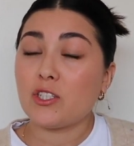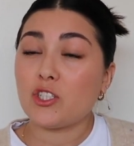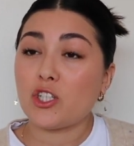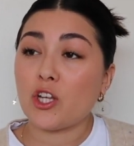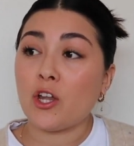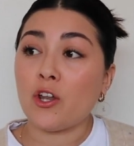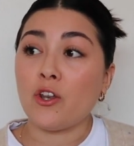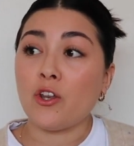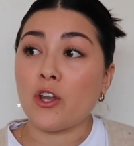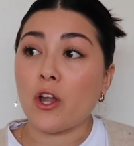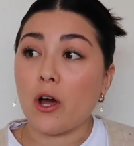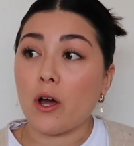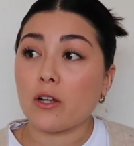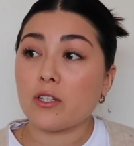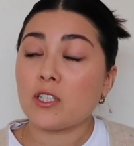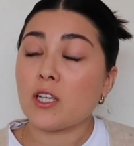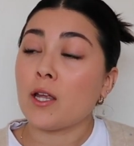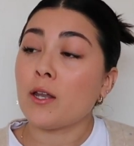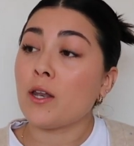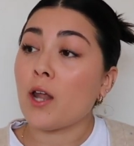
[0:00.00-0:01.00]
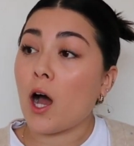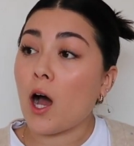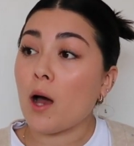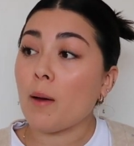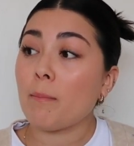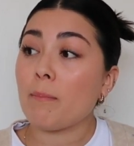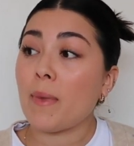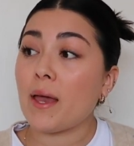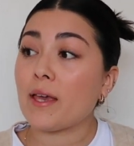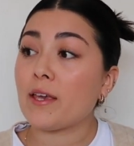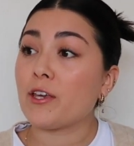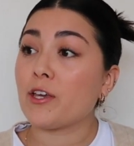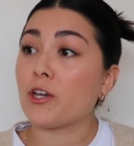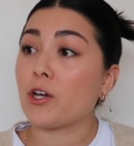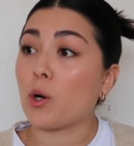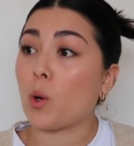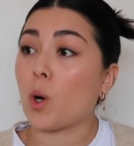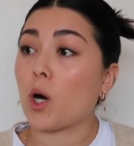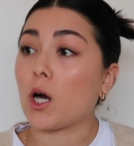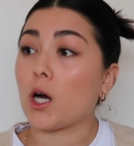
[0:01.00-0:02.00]
to not make
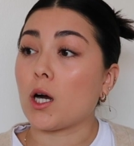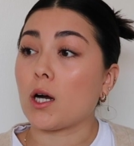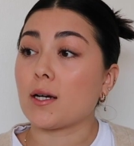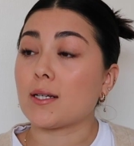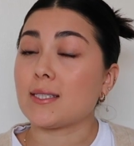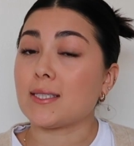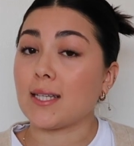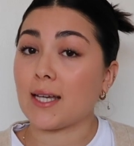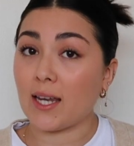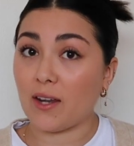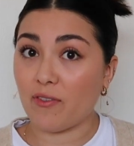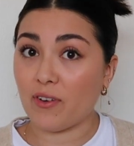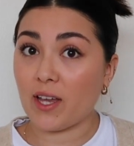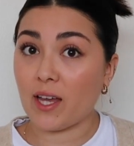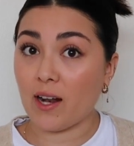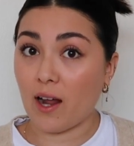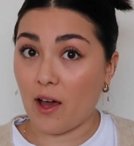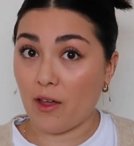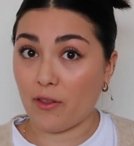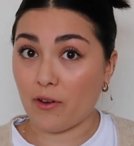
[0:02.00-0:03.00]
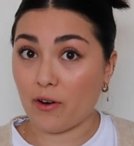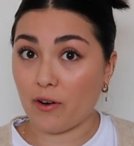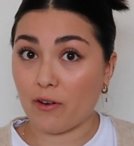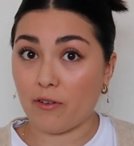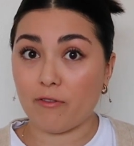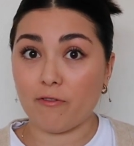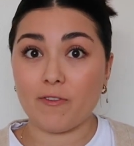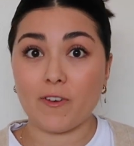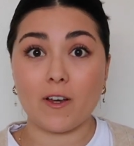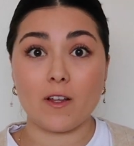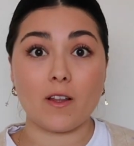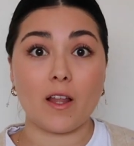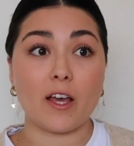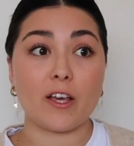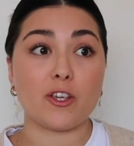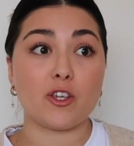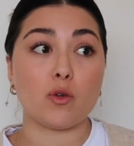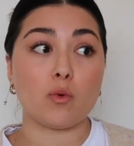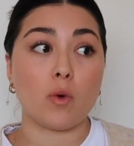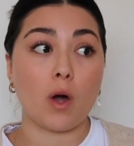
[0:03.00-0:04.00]
your significant other feel
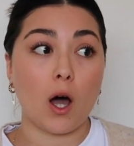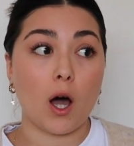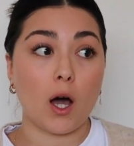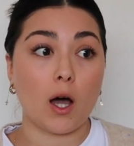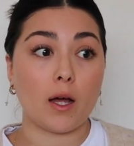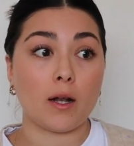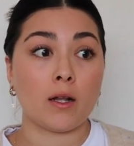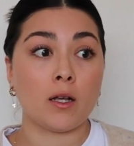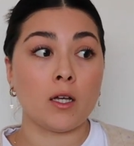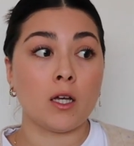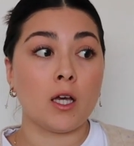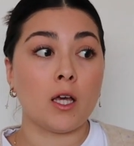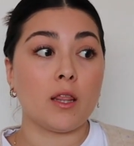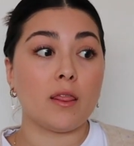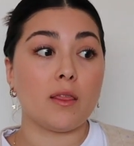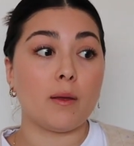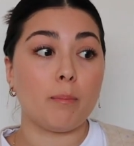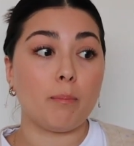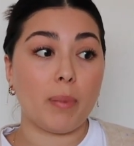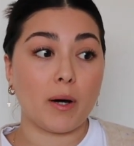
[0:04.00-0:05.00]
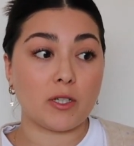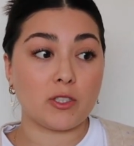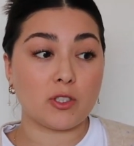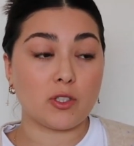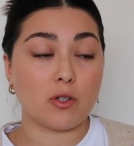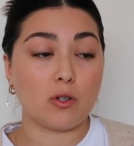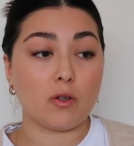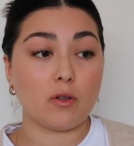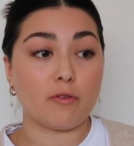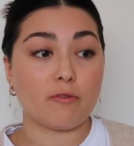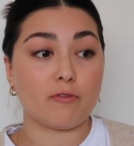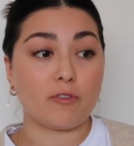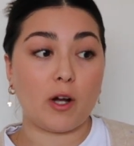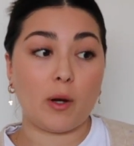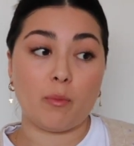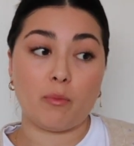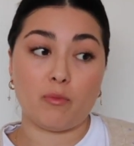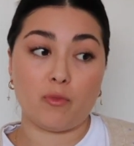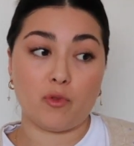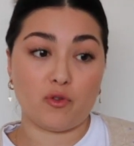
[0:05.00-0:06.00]
like you got the bundle
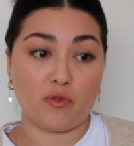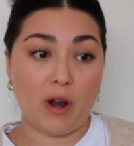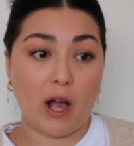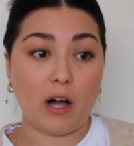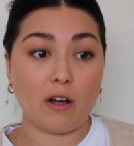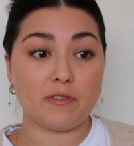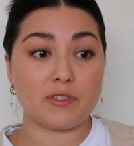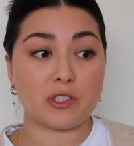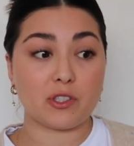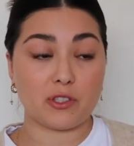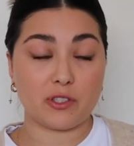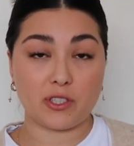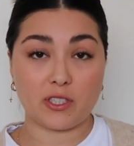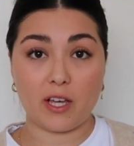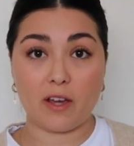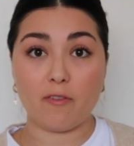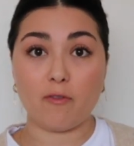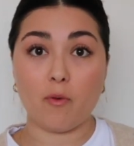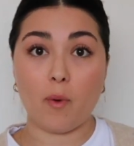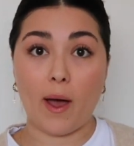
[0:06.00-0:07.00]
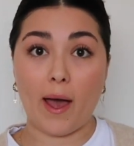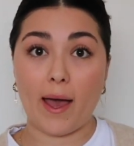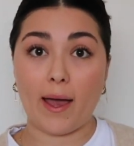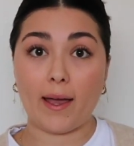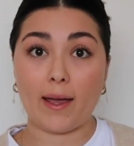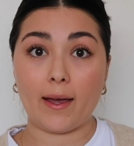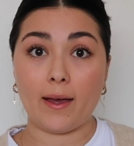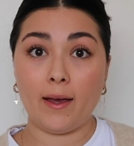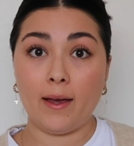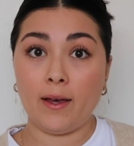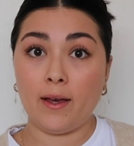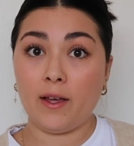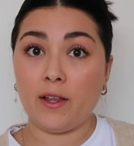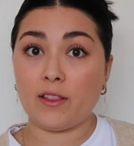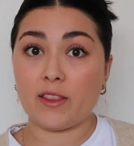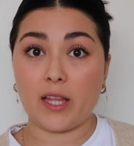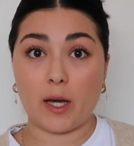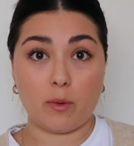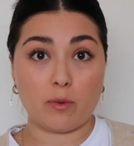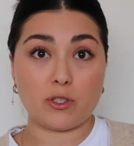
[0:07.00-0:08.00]
from Ralph's or Safeway
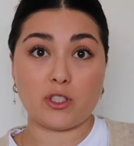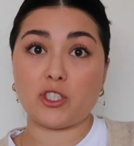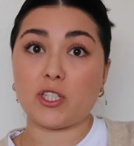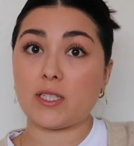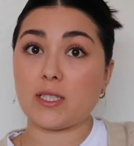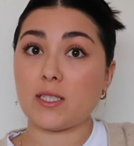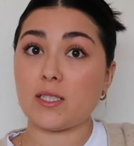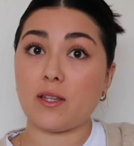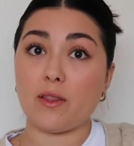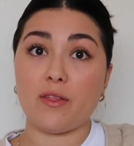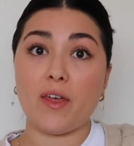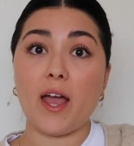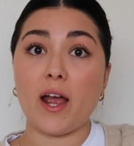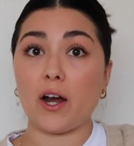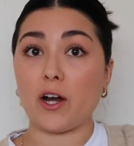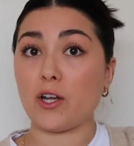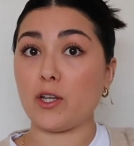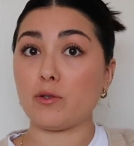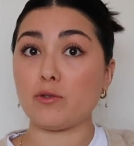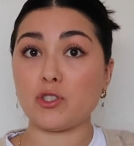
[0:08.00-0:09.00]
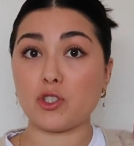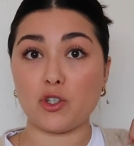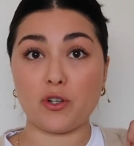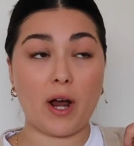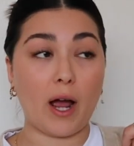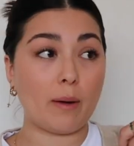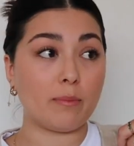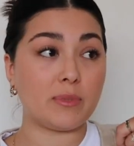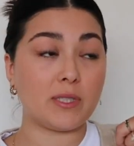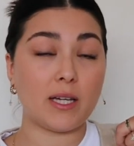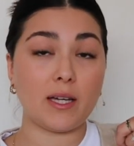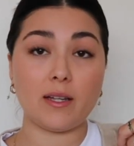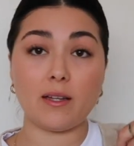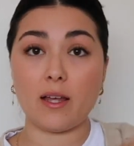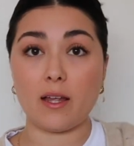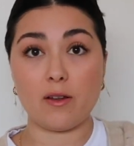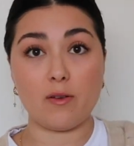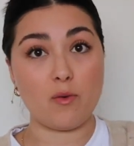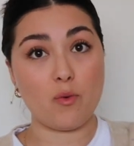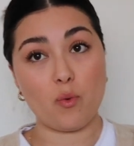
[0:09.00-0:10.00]
that was just there and you just grabbed it
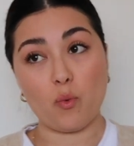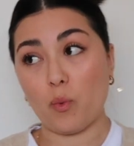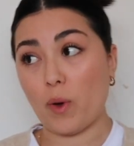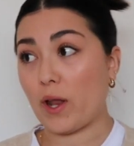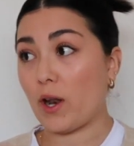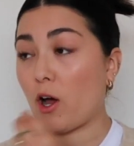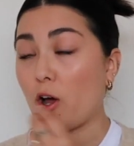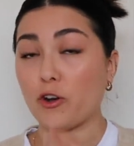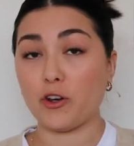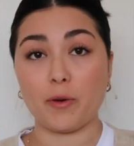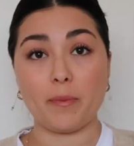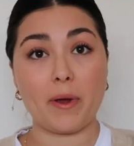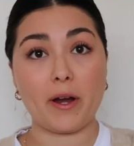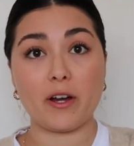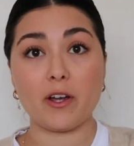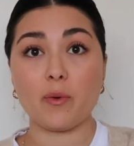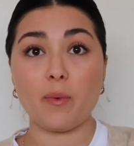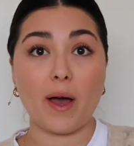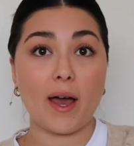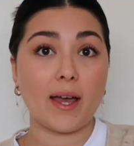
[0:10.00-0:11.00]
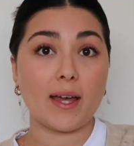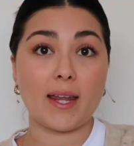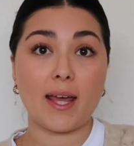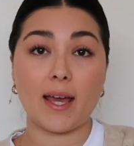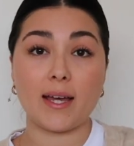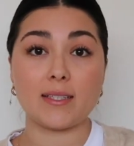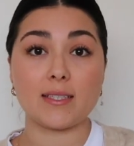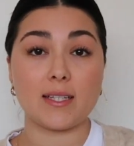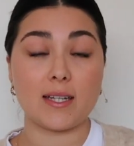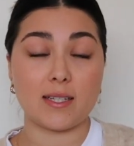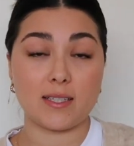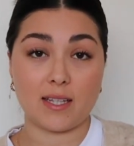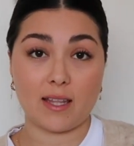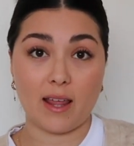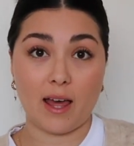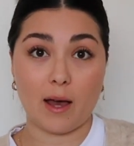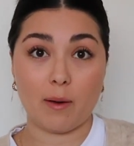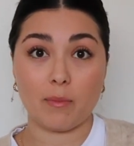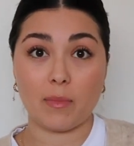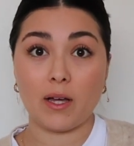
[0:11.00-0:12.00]
and went on your merry way and handed it to
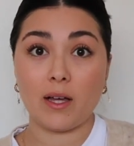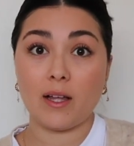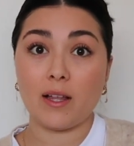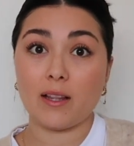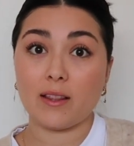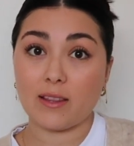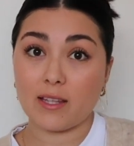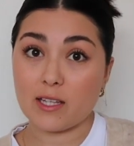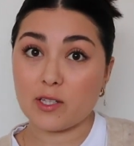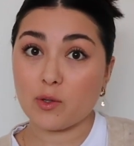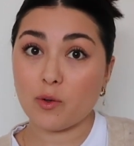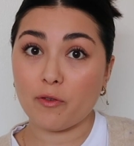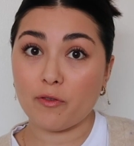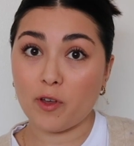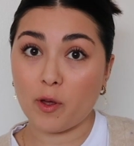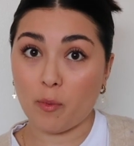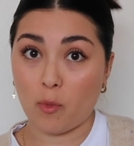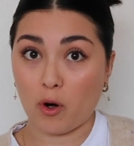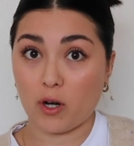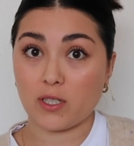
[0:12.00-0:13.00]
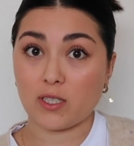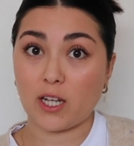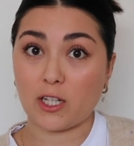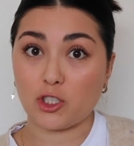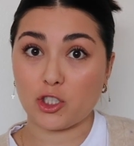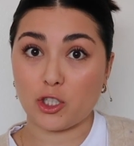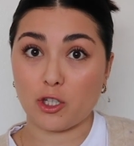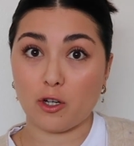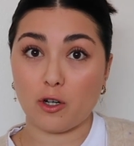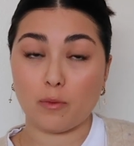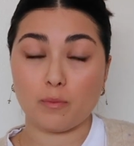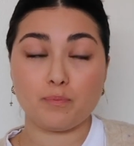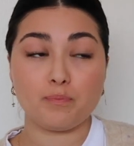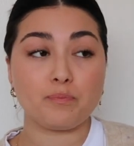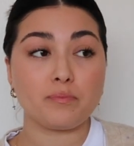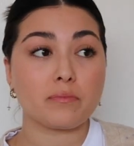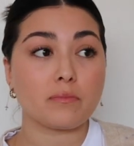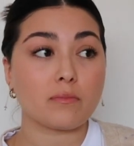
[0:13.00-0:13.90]
them. This will feel more intentional.